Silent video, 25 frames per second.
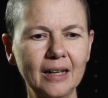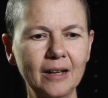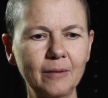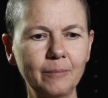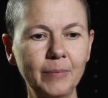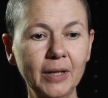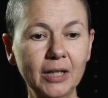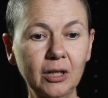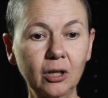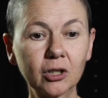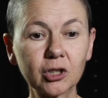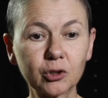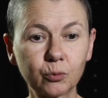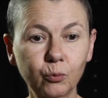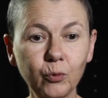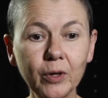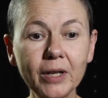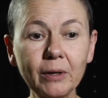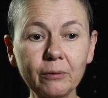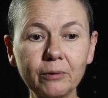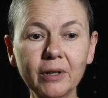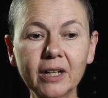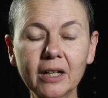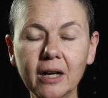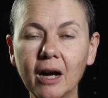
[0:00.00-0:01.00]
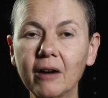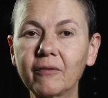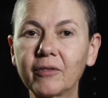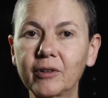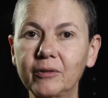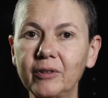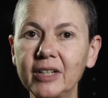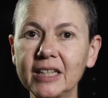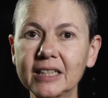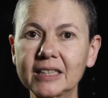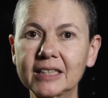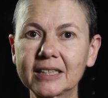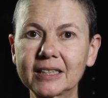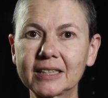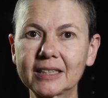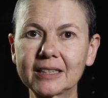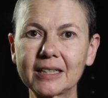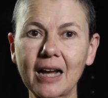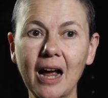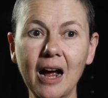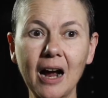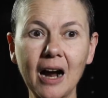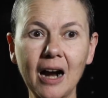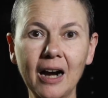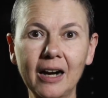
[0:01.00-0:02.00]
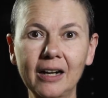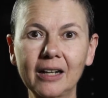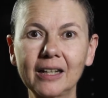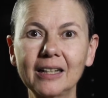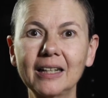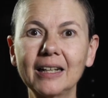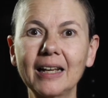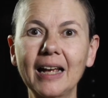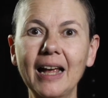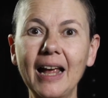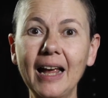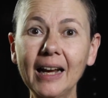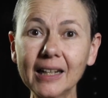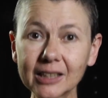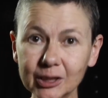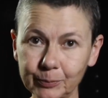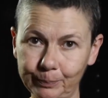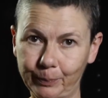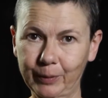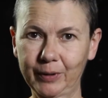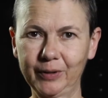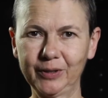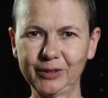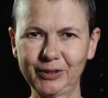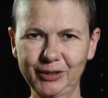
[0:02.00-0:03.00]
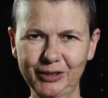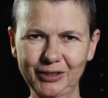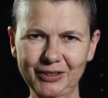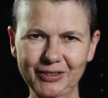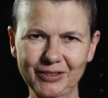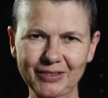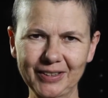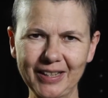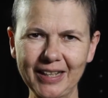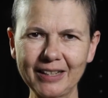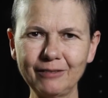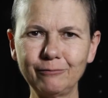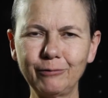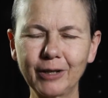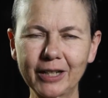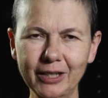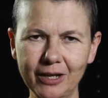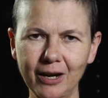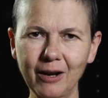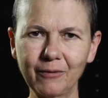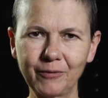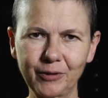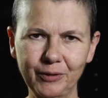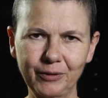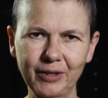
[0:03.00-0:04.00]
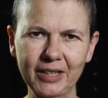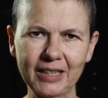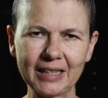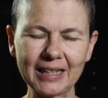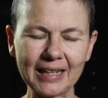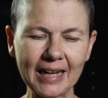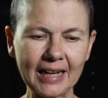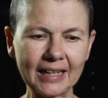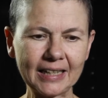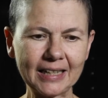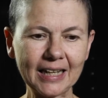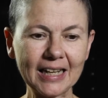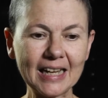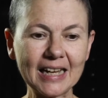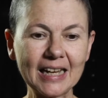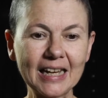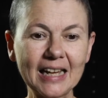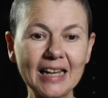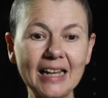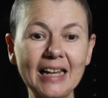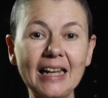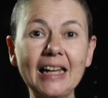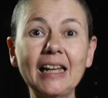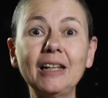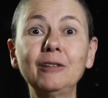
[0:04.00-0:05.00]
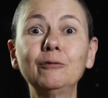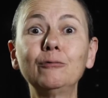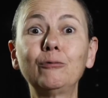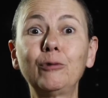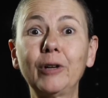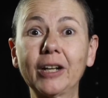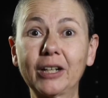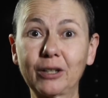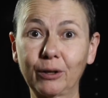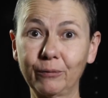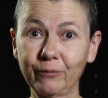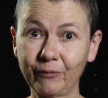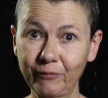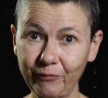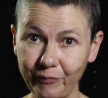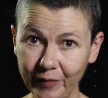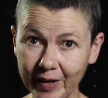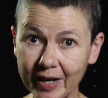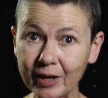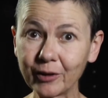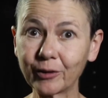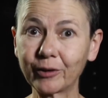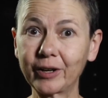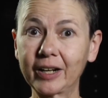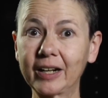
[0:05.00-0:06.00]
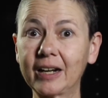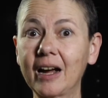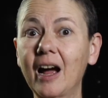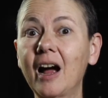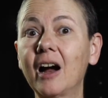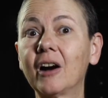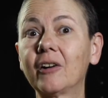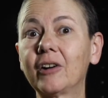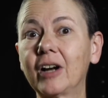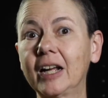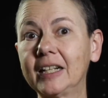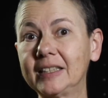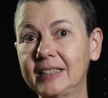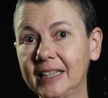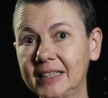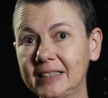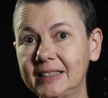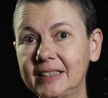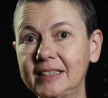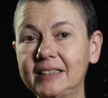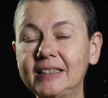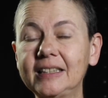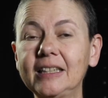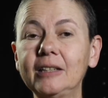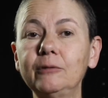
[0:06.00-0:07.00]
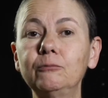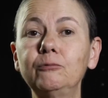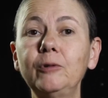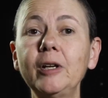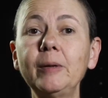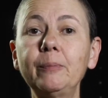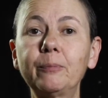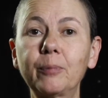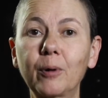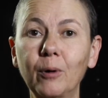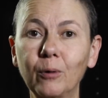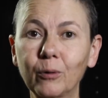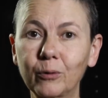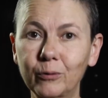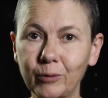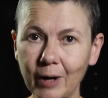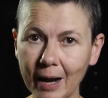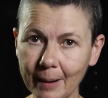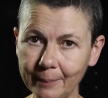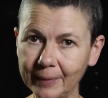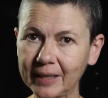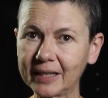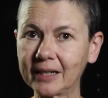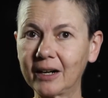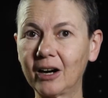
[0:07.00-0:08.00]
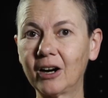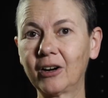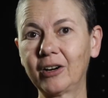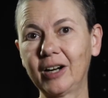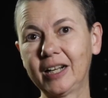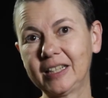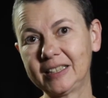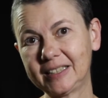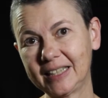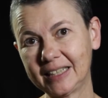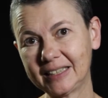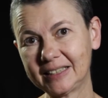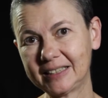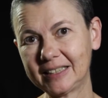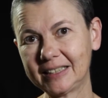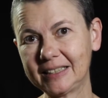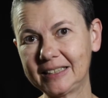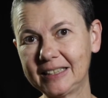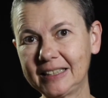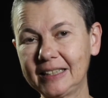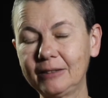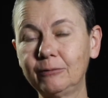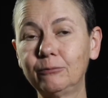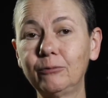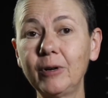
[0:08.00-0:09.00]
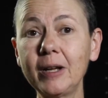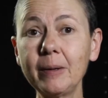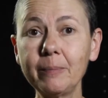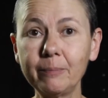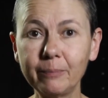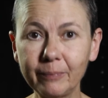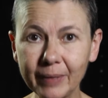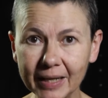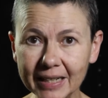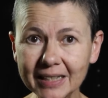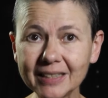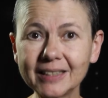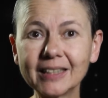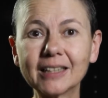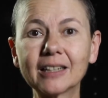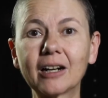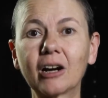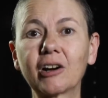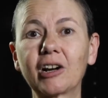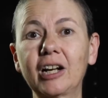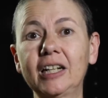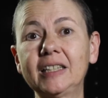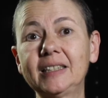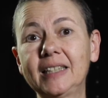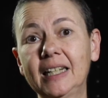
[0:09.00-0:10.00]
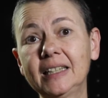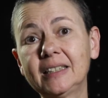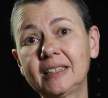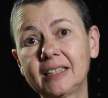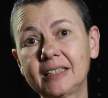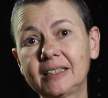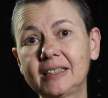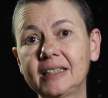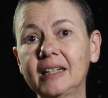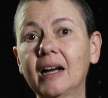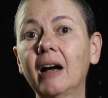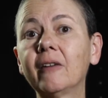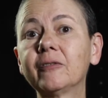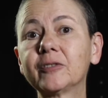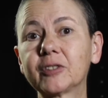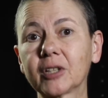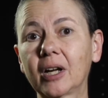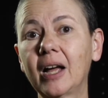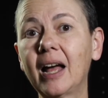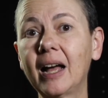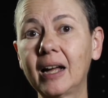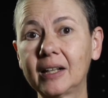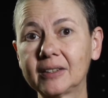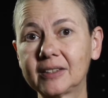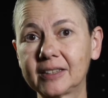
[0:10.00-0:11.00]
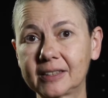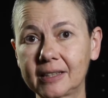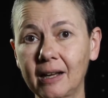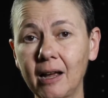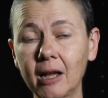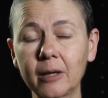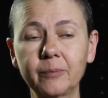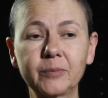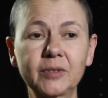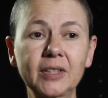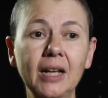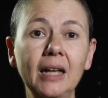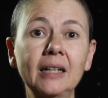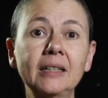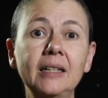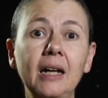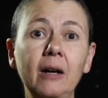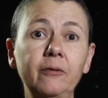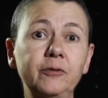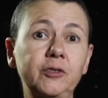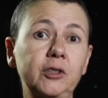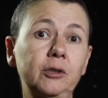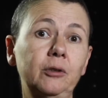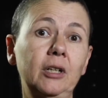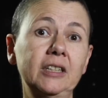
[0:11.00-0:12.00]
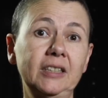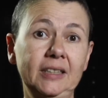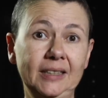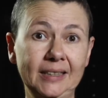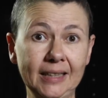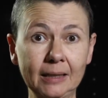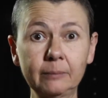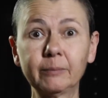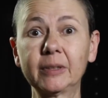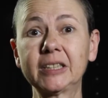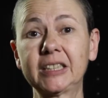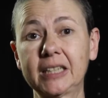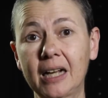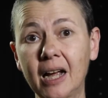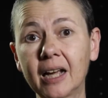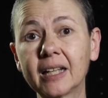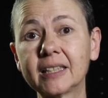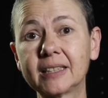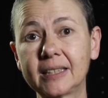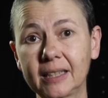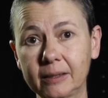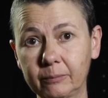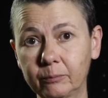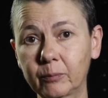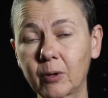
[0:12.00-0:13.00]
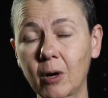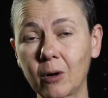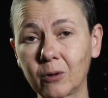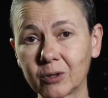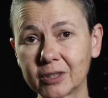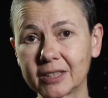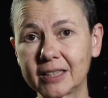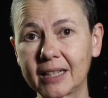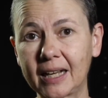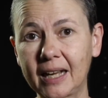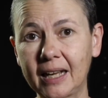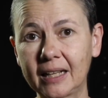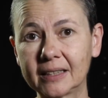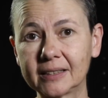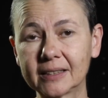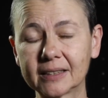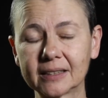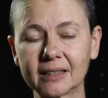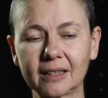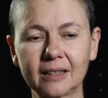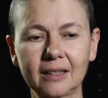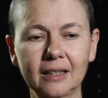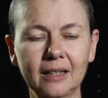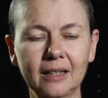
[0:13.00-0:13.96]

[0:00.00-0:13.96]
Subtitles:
because we recoverists are experts in recovery, like in reconfiguring our identity, reprogramming our identity, rebuilding our identity after hard times and after a stigmatizing process,